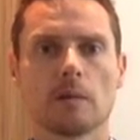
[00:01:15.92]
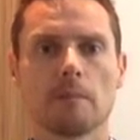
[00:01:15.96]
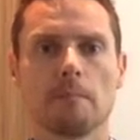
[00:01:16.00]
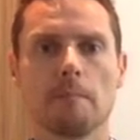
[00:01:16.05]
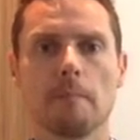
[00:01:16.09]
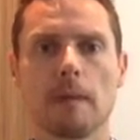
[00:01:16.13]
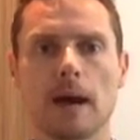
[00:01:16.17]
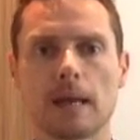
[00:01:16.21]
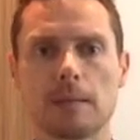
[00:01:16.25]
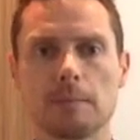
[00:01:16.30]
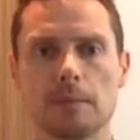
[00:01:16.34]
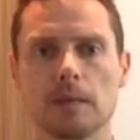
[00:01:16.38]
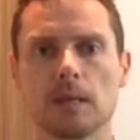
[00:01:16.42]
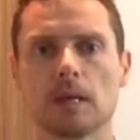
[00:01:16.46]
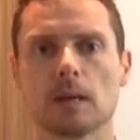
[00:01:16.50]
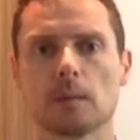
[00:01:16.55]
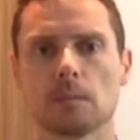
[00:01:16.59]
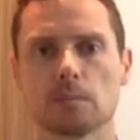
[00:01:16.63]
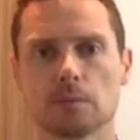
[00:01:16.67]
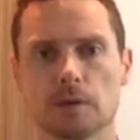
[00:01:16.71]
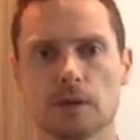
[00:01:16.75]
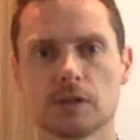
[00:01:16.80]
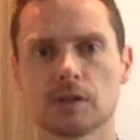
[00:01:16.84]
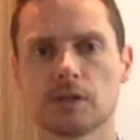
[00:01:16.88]
may be
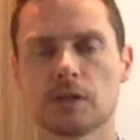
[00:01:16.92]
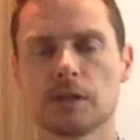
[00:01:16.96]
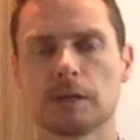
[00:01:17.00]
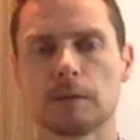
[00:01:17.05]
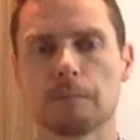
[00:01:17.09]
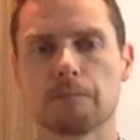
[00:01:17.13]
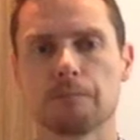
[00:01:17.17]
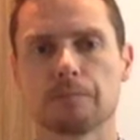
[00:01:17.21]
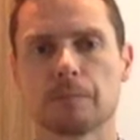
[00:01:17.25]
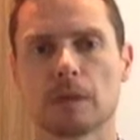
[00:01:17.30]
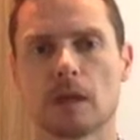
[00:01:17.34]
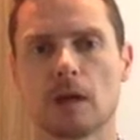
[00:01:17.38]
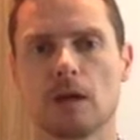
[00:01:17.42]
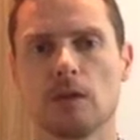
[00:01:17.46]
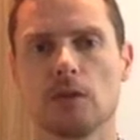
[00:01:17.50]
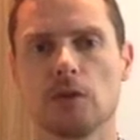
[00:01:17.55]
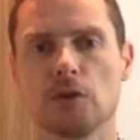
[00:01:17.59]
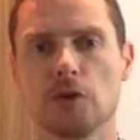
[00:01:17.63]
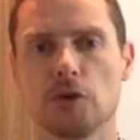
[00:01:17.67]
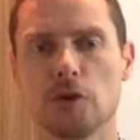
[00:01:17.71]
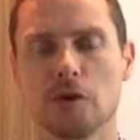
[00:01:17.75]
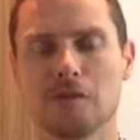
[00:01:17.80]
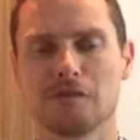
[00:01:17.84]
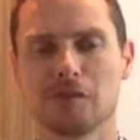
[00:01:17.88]
compressing the
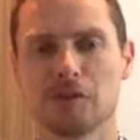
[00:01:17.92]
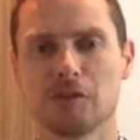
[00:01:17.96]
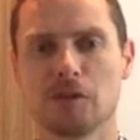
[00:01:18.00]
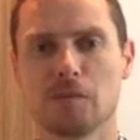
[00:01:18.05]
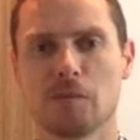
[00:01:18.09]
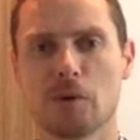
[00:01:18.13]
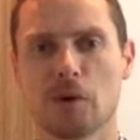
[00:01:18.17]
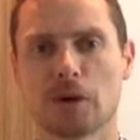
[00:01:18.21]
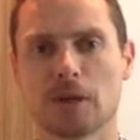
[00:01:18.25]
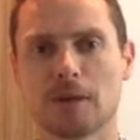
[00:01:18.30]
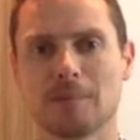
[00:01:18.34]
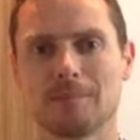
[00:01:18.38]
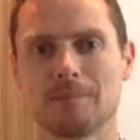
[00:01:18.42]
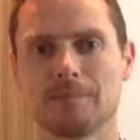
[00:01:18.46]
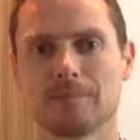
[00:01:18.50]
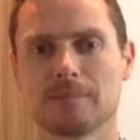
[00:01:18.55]
nerves in your body.